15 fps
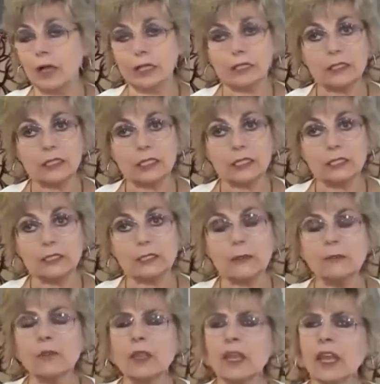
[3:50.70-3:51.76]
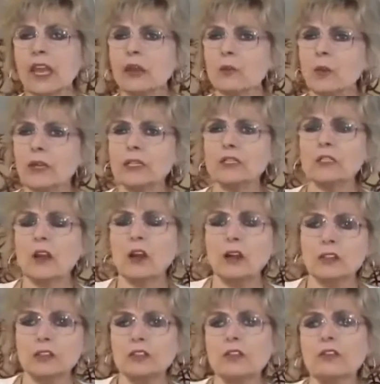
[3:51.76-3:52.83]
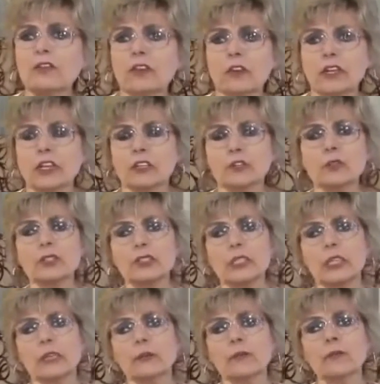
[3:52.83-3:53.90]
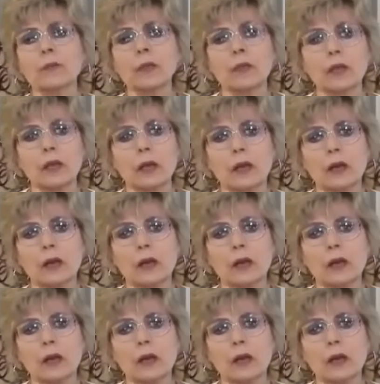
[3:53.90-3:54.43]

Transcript: policies. And what is also very interesting,